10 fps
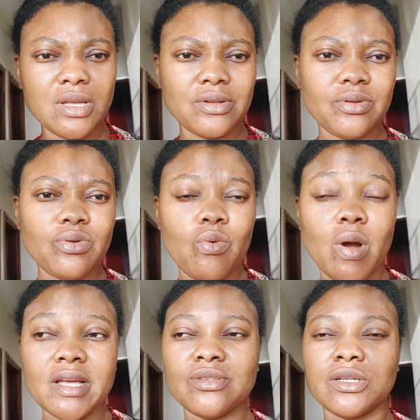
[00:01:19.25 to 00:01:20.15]
So I don't know
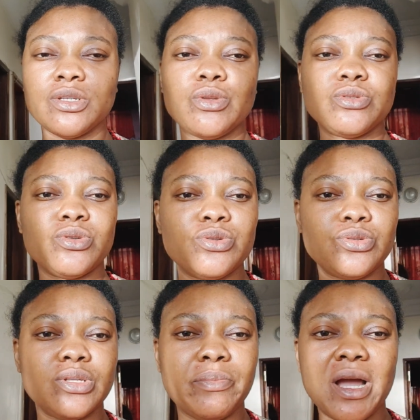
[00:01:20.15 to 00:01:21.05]
why. So I just want to go
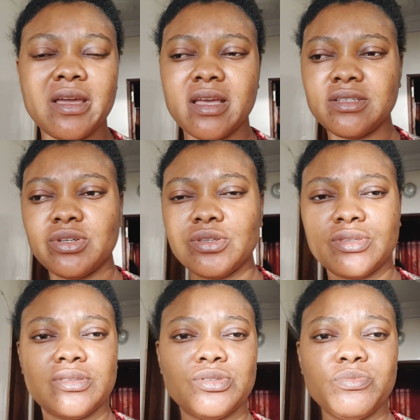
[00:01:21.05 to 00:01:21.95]
to the market
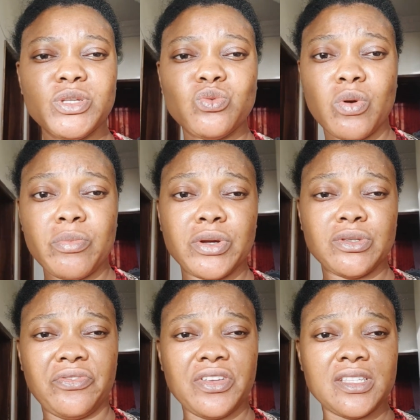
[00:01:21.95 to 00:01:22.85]
just to meet one boy
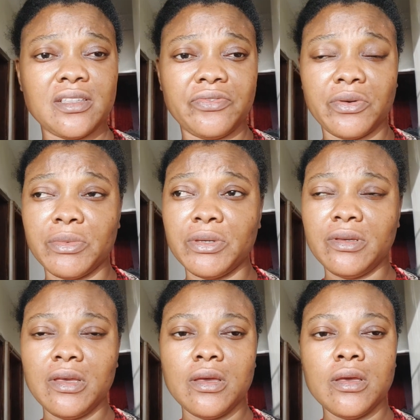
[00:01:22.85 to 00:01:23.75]
to fix it for me.
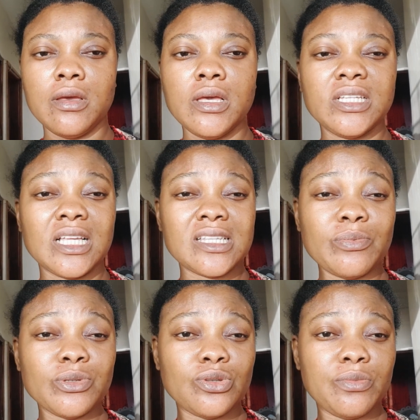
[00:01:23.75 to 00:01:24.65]
It has
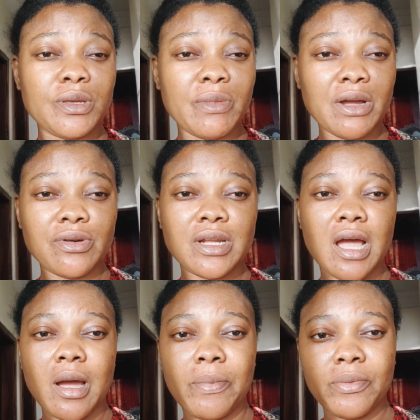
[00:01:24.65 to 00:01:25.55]
happened to me in my other
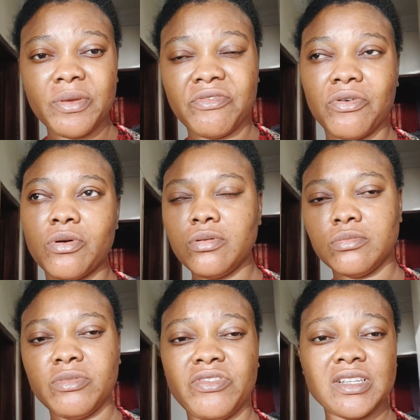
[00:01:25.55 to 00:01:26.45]
Apple before.
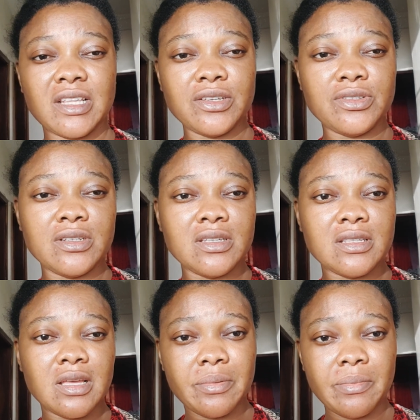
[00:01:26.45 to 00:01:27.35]
Before I started using
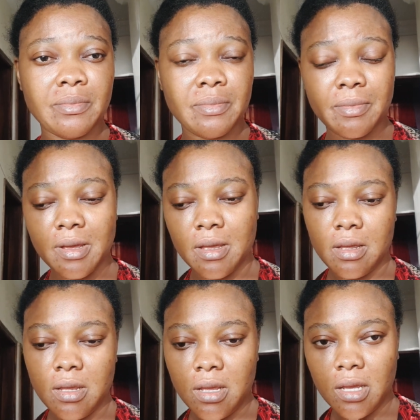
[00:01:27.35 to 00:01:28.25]
this um,
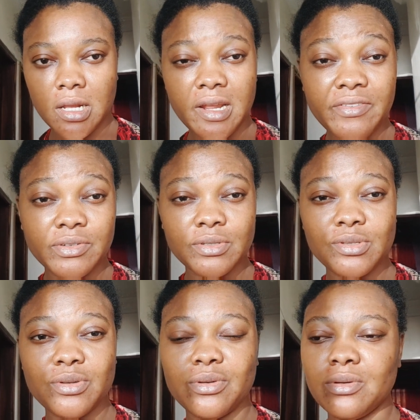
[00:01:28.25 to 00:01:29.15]
eleven,
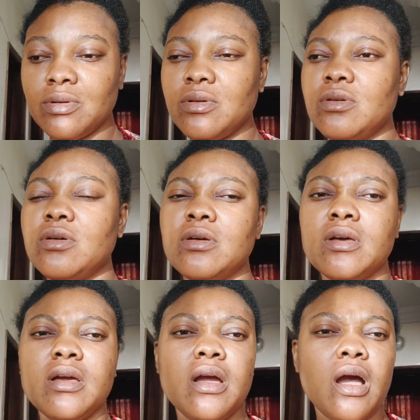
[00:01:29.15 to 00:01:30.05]
so
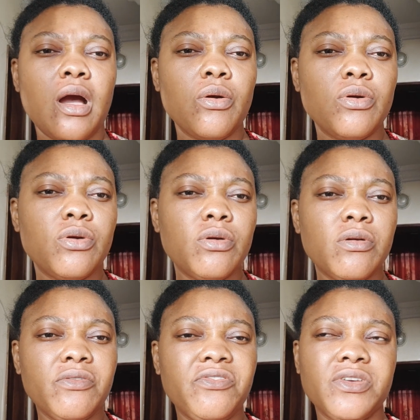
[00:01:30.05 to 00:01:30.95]
I'll
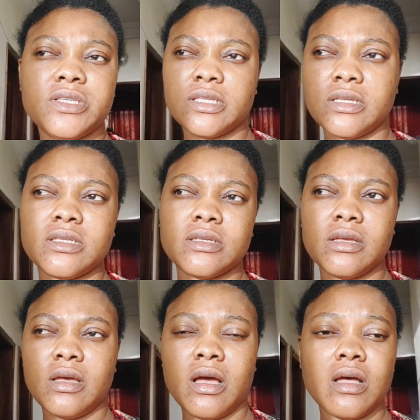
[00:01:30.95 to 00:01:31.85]
go fix it.
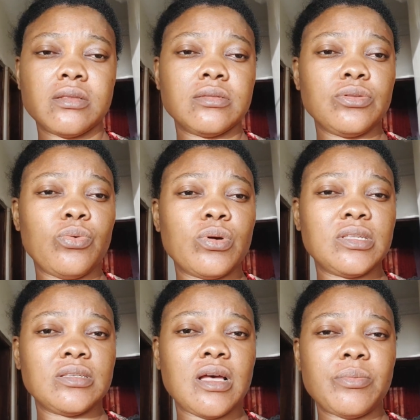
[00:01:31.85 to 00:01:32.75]
I don't know
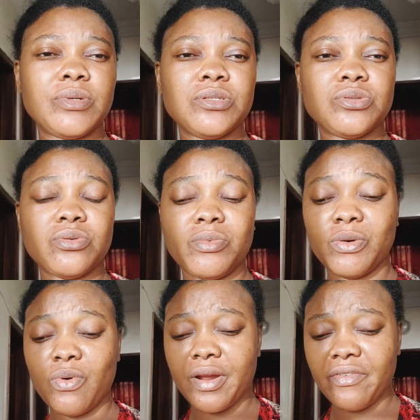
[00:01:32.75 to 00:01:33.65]
what is happening to me,
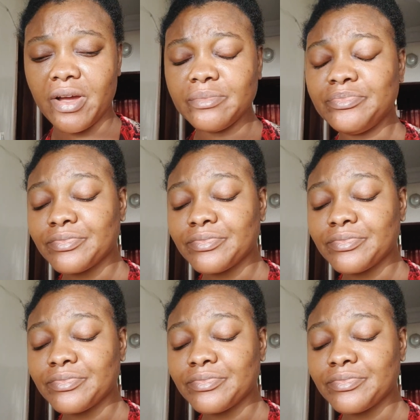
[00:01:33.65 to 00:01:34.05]
but whatever.